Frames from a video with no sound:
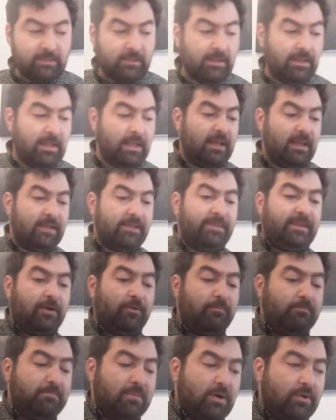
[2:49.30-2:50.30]
Now,
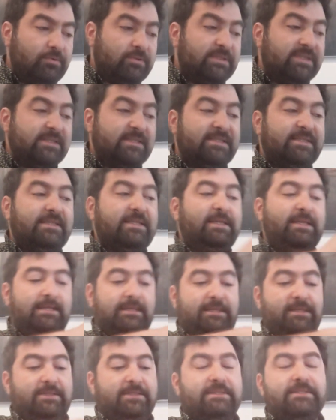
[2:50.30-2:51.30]
most
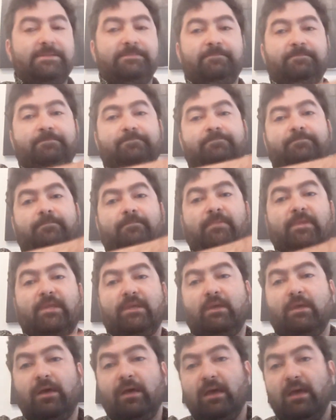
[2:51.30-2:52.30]
seeds
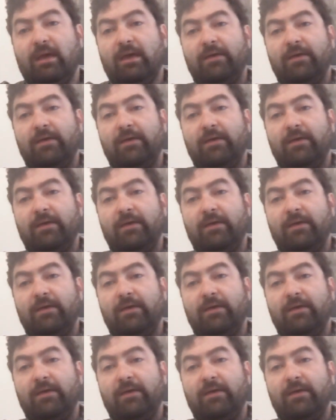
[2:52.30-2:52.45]
have